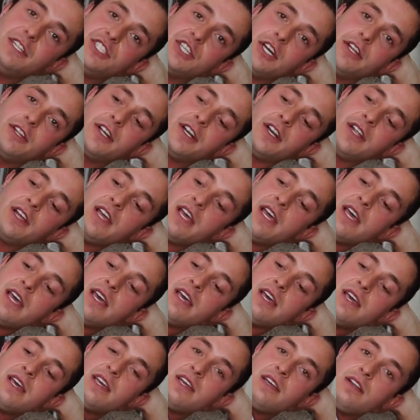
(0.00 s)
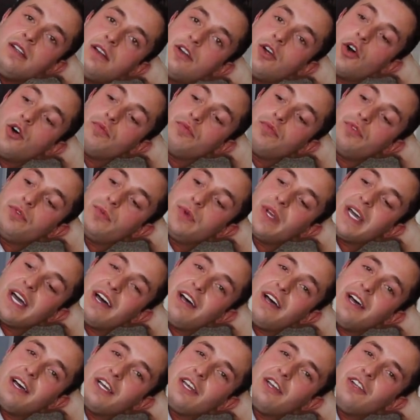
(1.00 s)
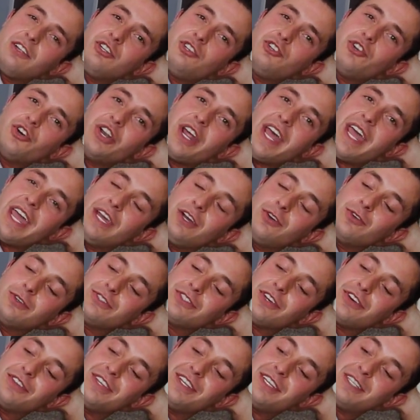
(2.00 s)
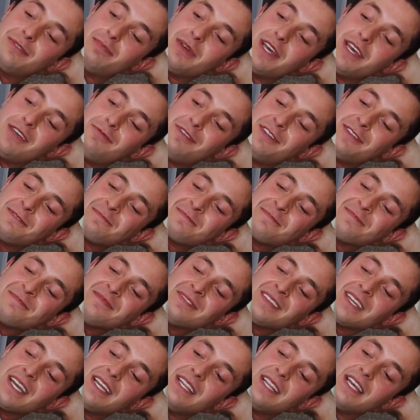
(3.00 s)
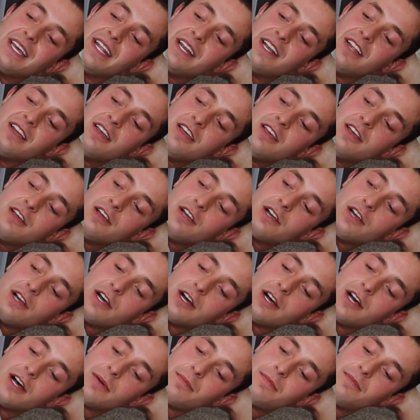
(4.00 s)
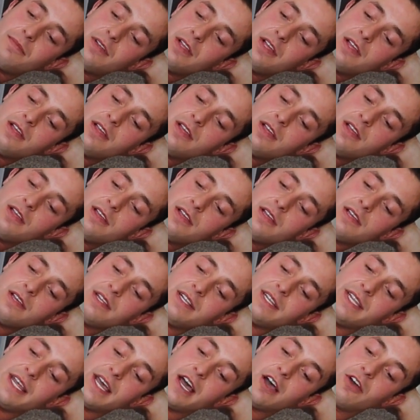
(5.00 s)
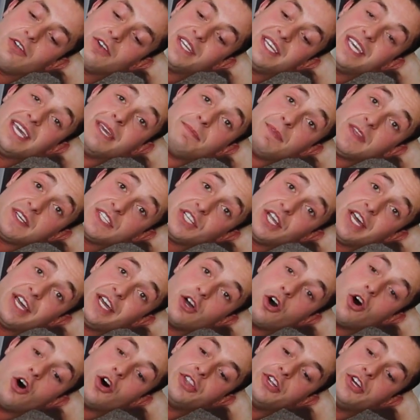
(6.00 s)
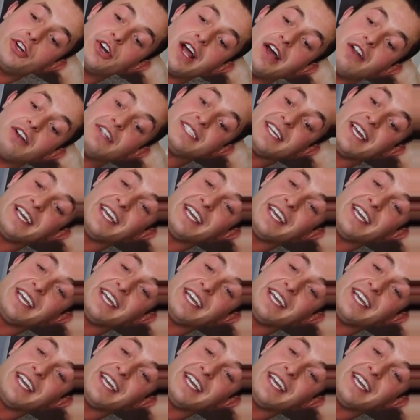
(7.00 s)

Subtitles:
of each other. Hopefully we got good angles on this baby. And then up, down. Keep this leg on the ground. It's